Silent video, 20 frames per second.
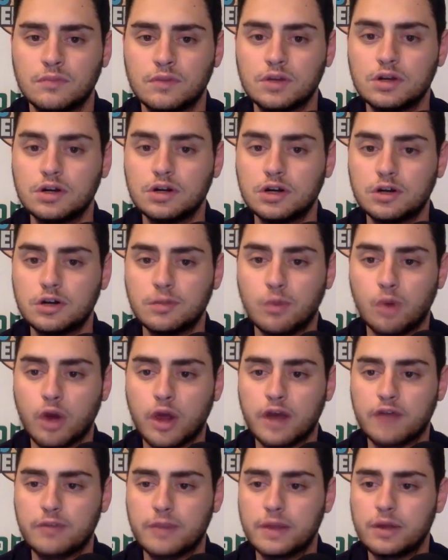Good
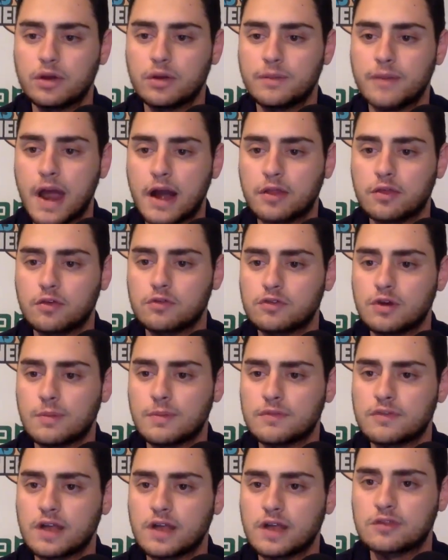morning, everybody. Welcome back to the
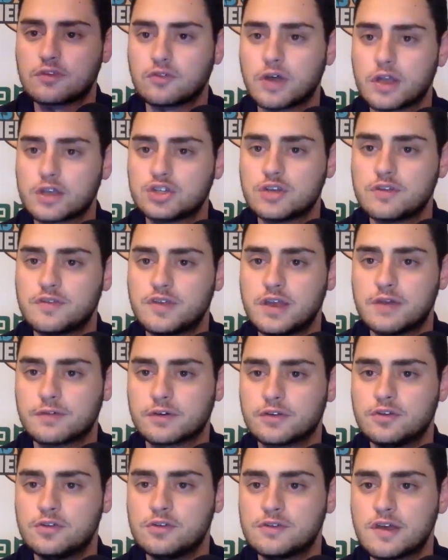installment of Scott Selections here
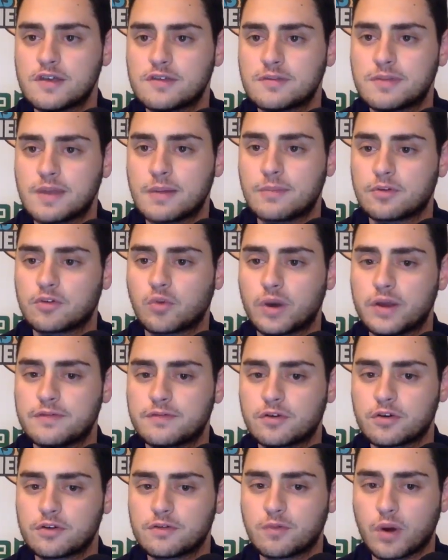for Tuesday, September
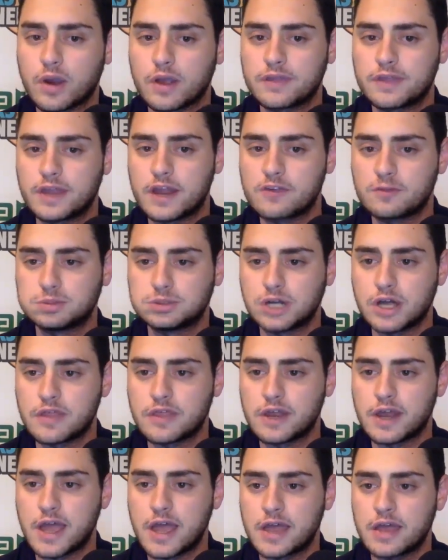21st. For again today's play
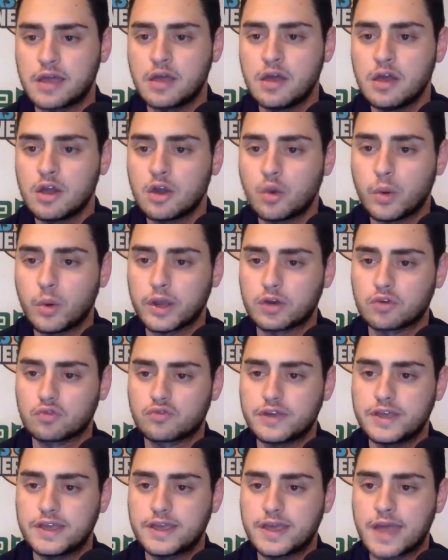today, quick
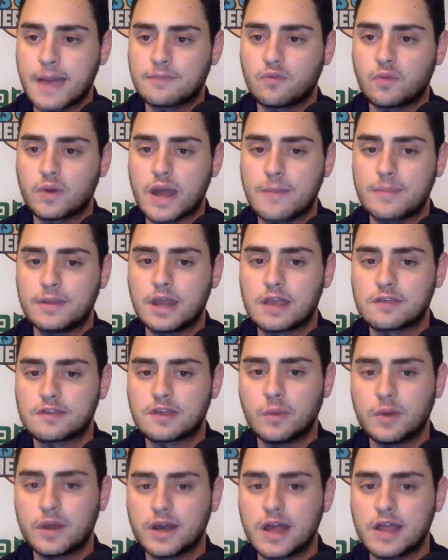recap of what happened
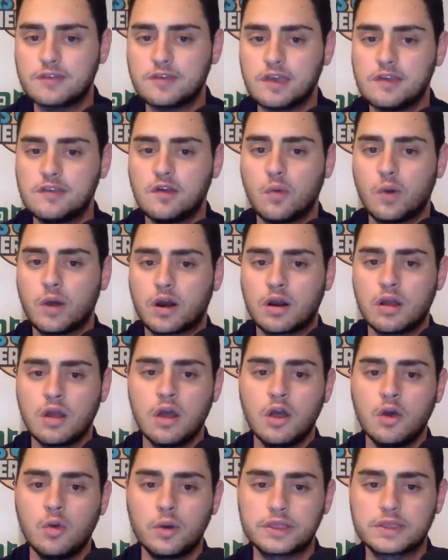yesterday. We had a nice easy winner
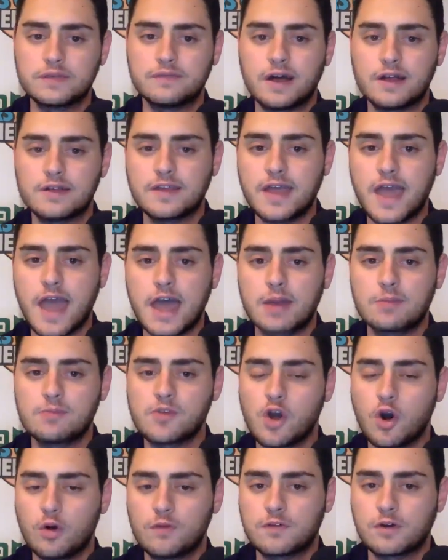with Davante Adams
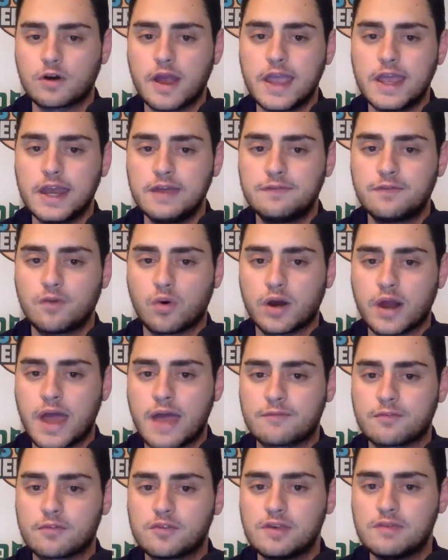over 84 and a
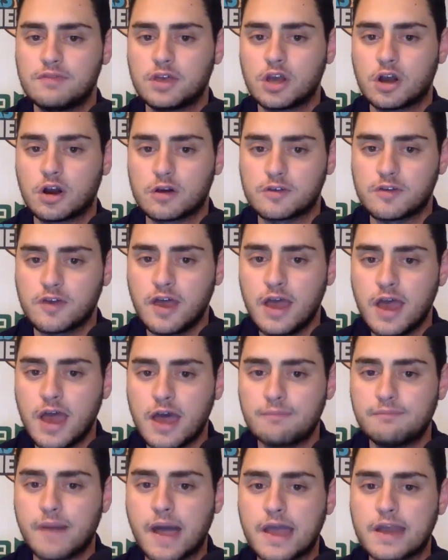half receiving yards
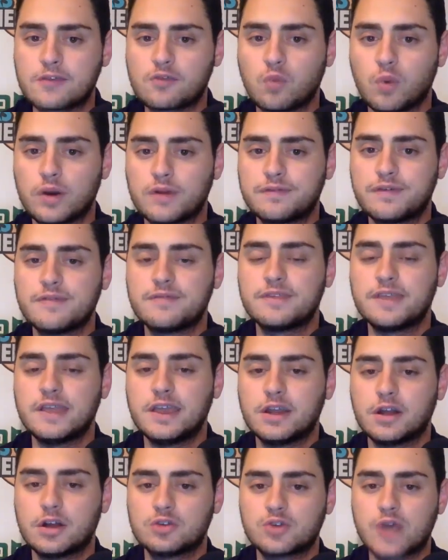at minus
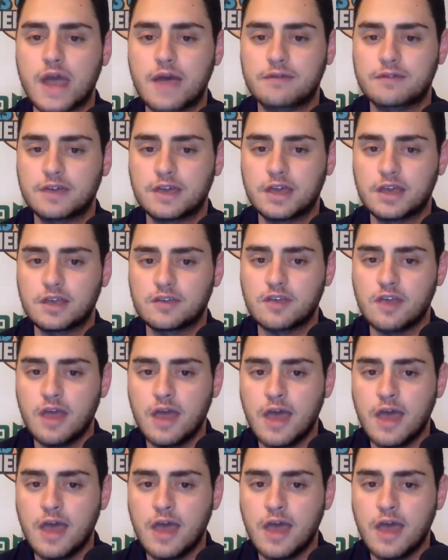115 on DraftKings.